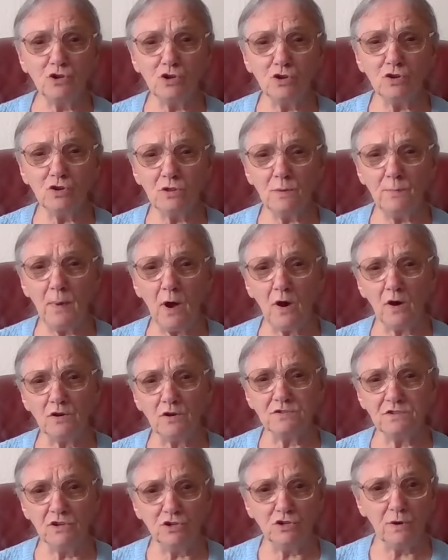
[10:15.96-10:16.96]
She took the
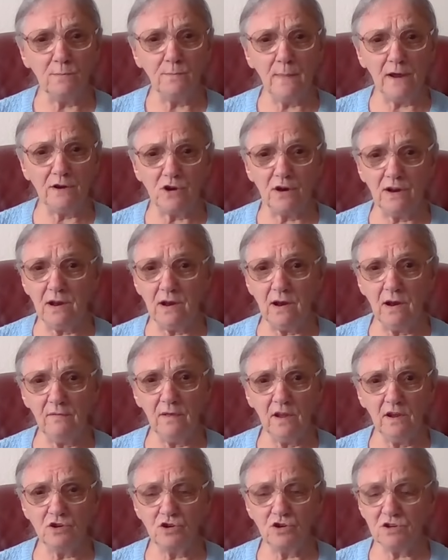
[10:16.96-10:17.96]
parcel, she measured it and
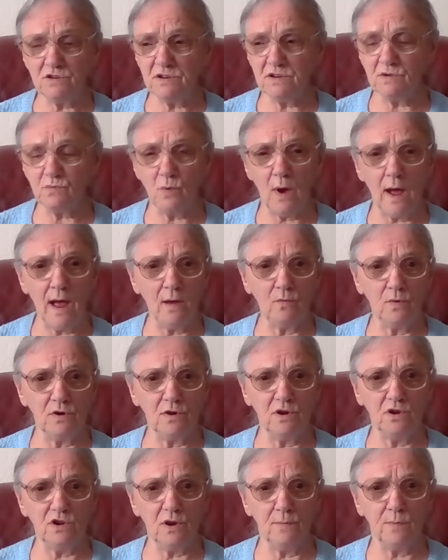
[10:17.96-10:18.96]
everything. She says, Why
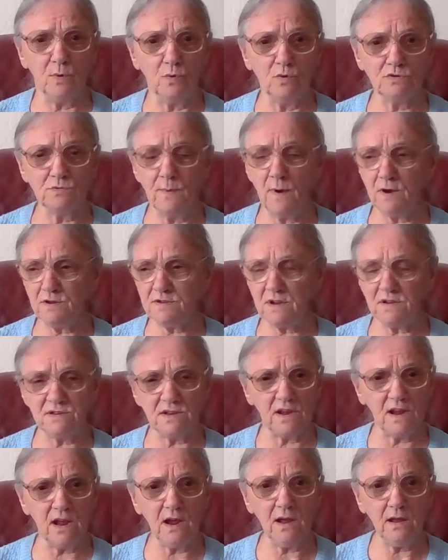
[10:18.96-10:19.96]
wouldn't your postmaster
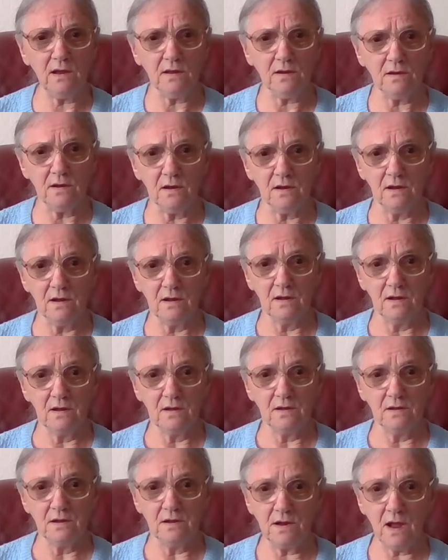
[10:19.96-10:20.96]
take it?
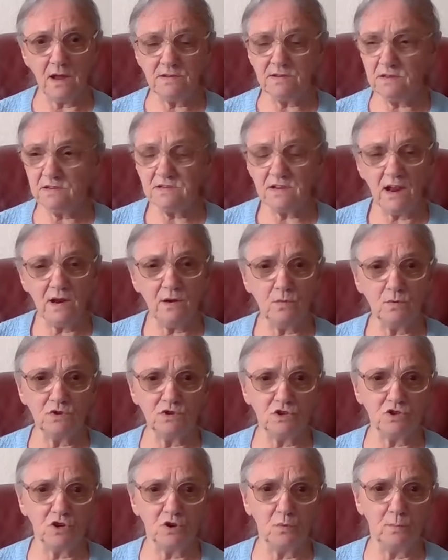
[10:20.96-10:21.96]
Yes, he said it
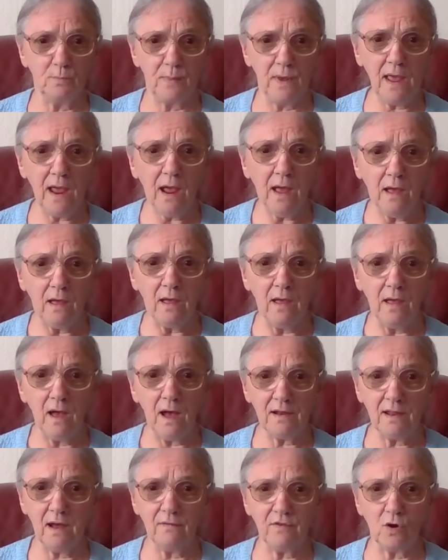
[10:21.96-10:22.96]
was too big.
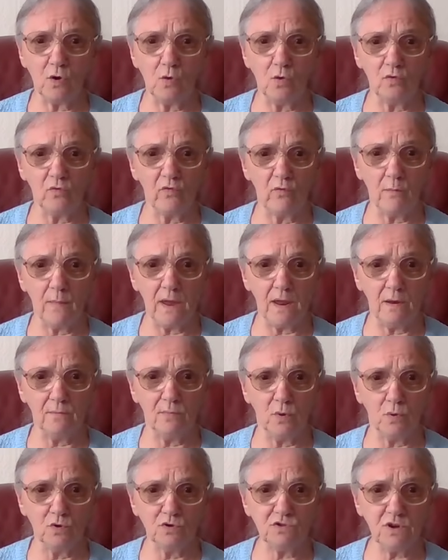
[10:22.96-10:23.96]
I'd have to go to a
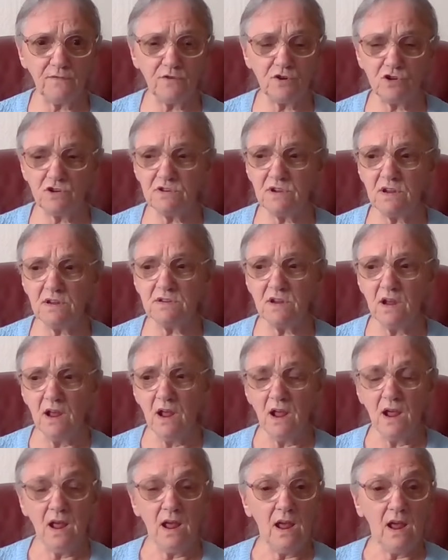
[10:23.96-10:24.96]
main post office. She says,
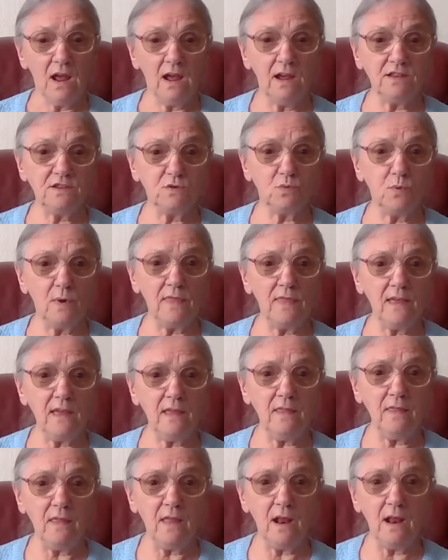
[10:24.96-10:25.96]
It's
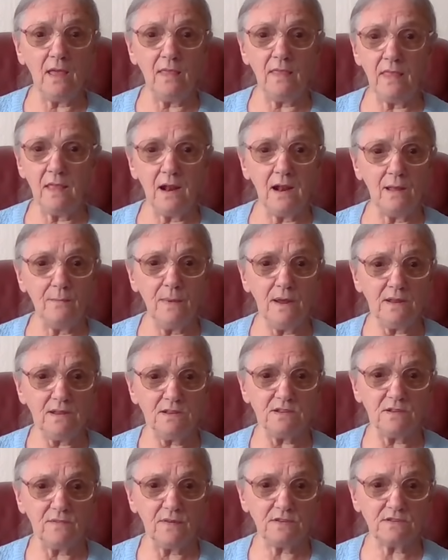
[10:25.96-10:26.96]
within the, the
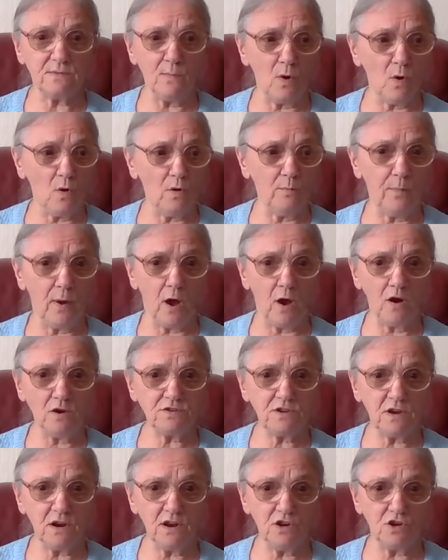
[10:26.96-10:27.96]
limits of a small
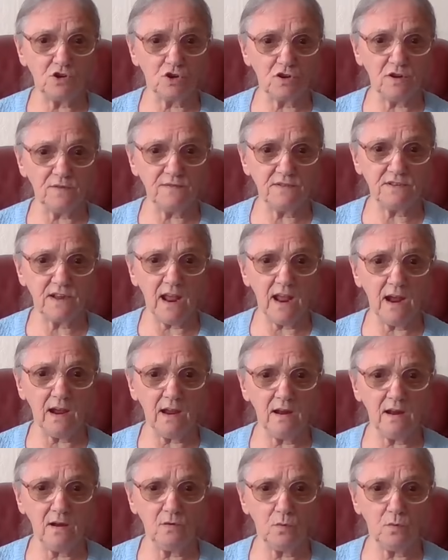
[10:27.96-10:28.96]
parcel. He should have
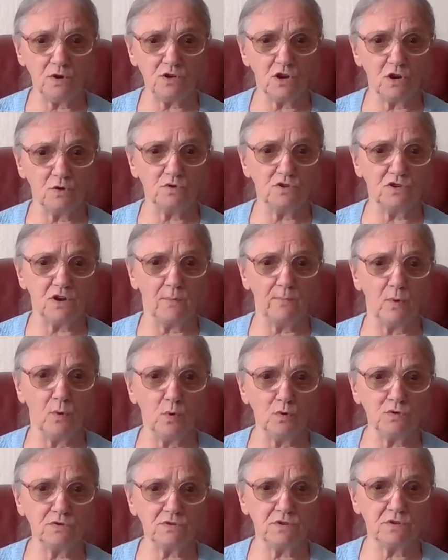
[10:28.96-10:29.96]
taken it, which who's your
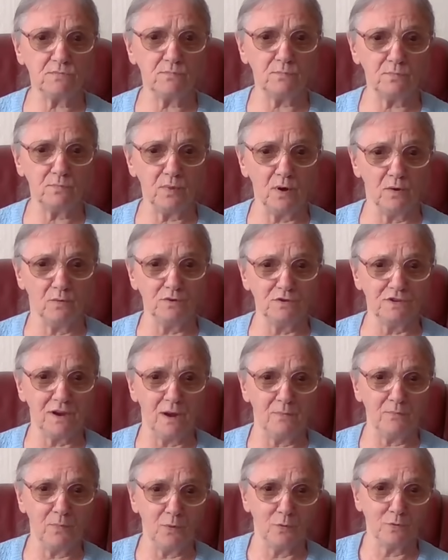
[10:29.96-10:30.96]
post?
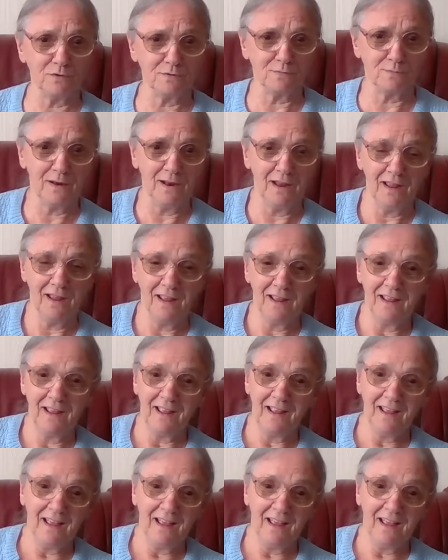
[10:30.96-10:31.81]
Who's your postman?